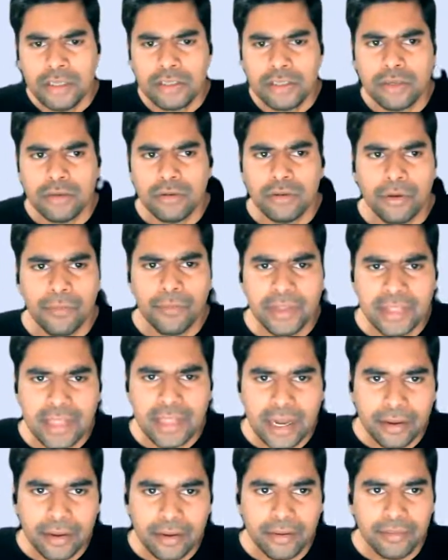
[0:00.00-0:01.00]
So with
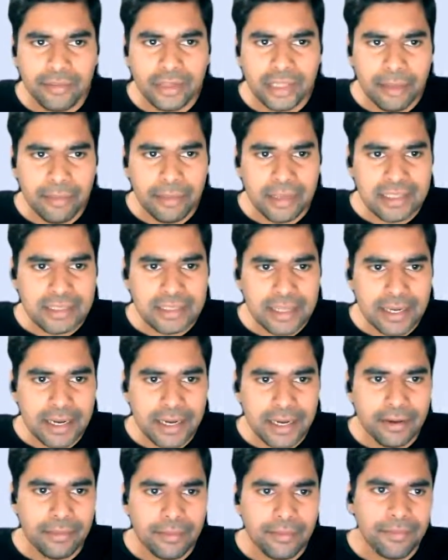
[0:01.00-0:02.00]
that being
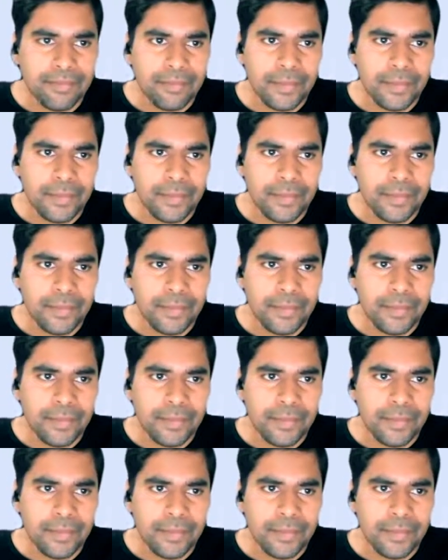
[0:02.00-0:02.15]
said,